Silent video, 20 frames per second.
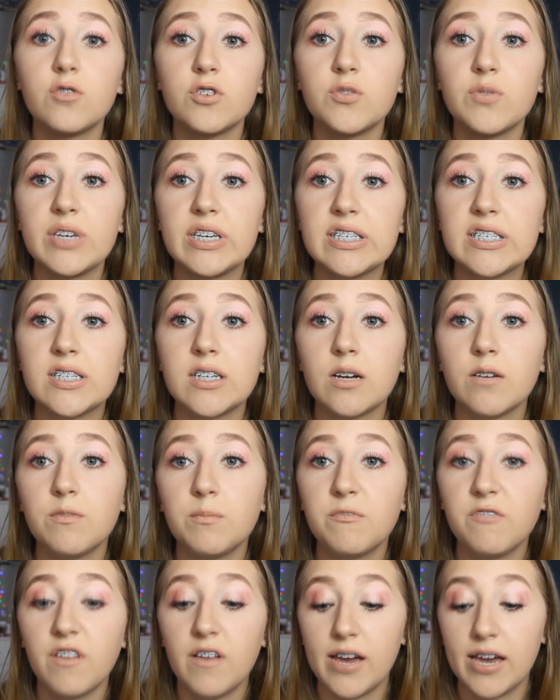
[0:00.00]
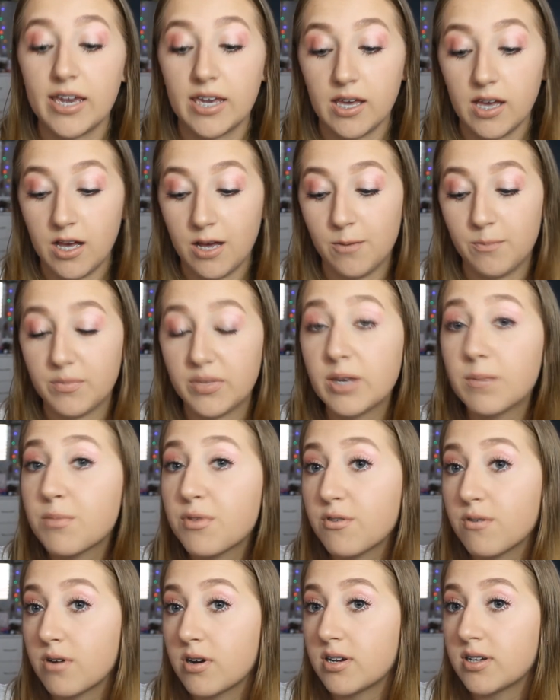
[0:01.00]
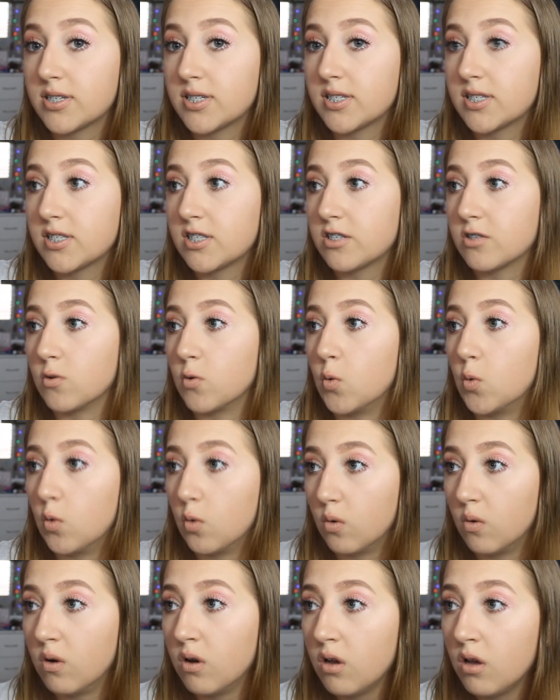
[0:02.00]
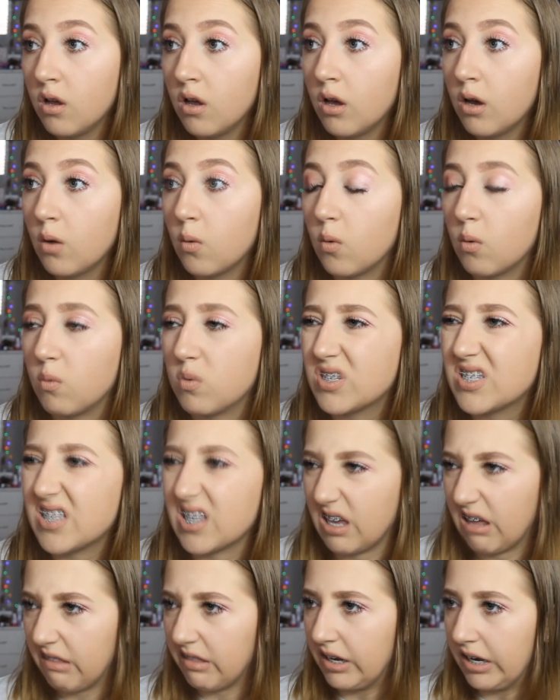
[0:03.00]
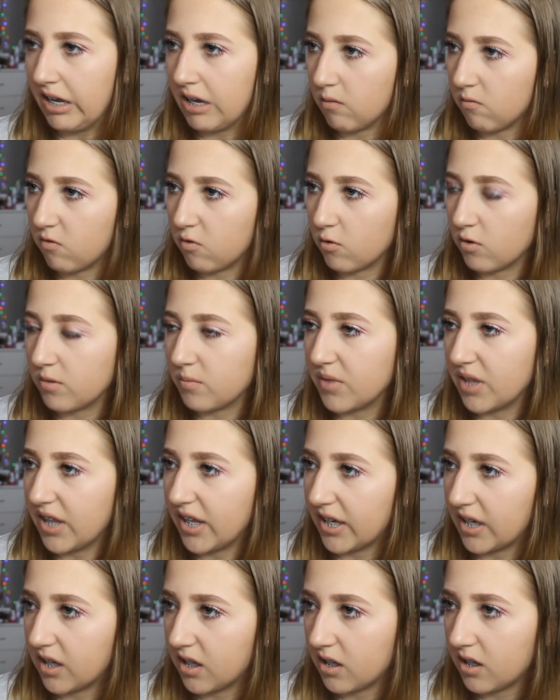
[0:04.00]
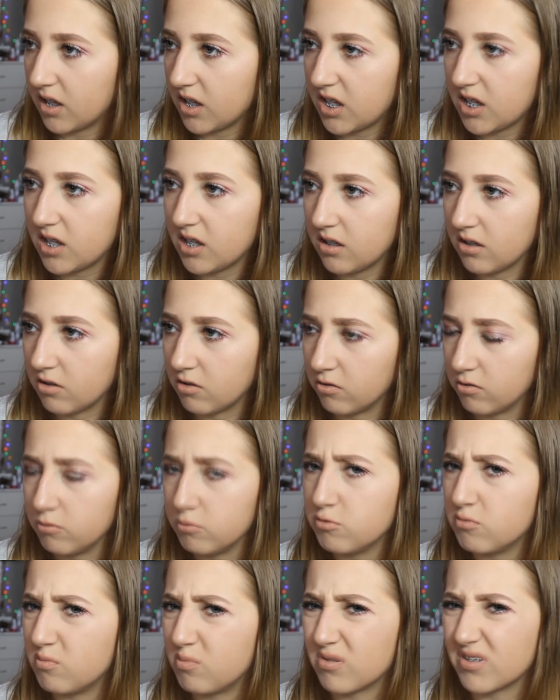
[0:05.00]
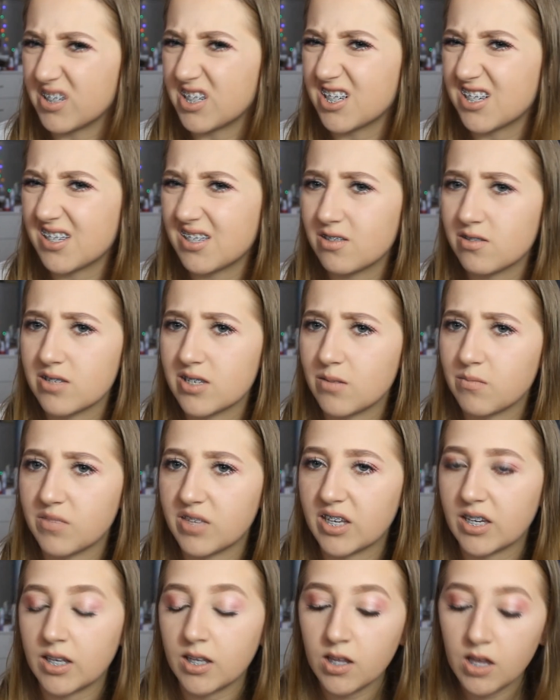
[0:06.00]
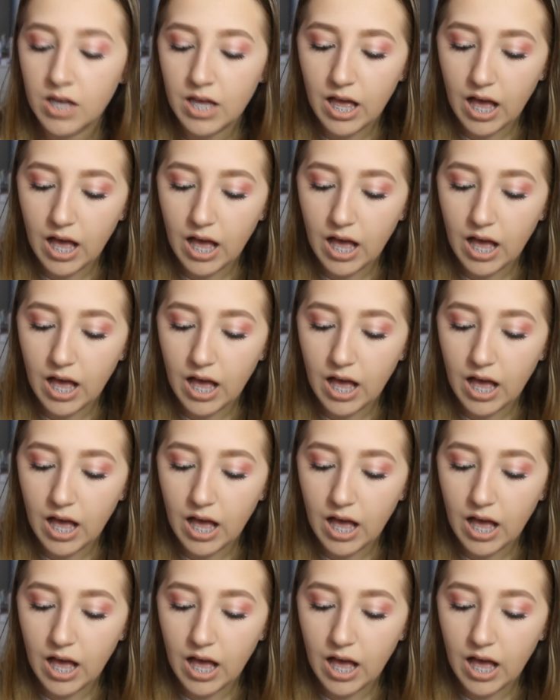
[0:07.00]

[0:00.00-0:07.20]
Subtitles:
you're doing stuff like hip thrusts or... What's the other name for them? They're like glute bridges or something.